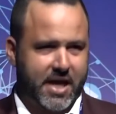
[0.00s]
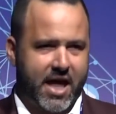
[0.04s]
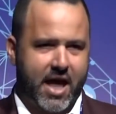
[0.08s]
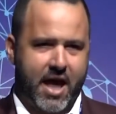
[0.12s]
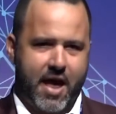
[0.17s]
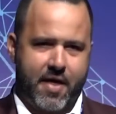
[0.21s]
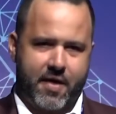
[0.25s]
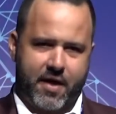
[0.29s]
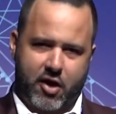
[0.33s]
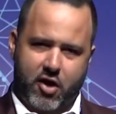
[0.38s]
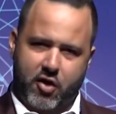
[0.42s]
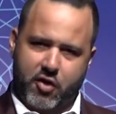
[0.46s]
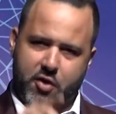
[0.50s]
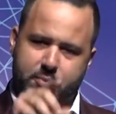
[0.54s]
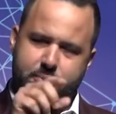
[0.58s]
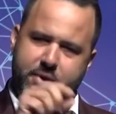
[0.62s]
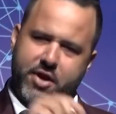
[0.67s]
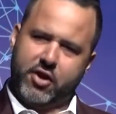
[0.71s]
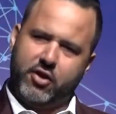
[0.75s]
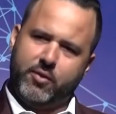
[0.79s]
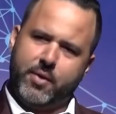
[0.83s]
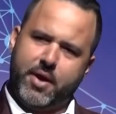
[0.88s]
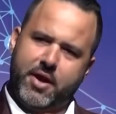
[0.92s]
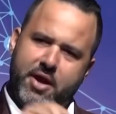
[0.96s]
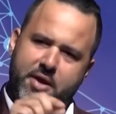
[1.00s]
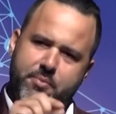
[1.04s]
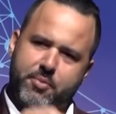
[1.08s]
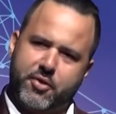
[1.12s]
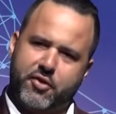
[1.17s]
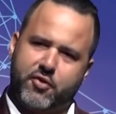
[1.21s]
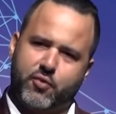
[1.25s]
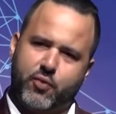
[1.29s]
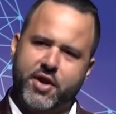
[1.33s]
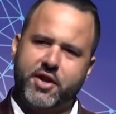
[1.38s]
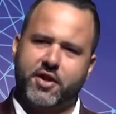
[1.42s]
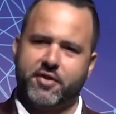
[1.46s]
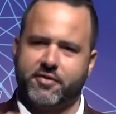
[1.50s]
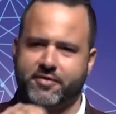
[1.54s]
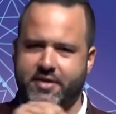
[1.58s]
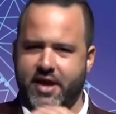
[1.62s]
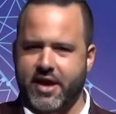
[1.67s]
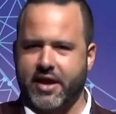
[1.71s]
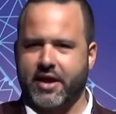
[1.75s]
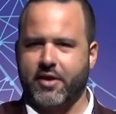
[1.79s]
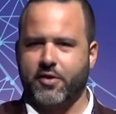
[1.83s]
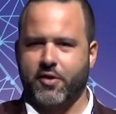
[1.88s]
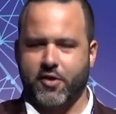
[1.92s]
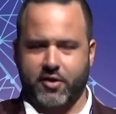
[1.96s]
And then all the middlemen in between are
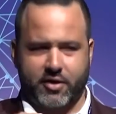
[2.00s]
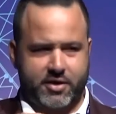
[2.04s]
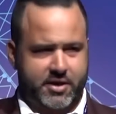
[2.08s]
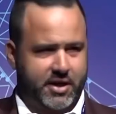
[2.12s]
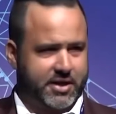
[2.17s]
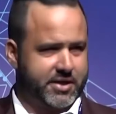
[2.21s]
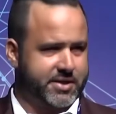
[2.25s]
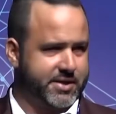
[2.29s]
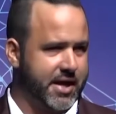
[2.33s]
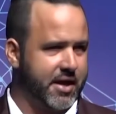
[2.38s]
taking their cuts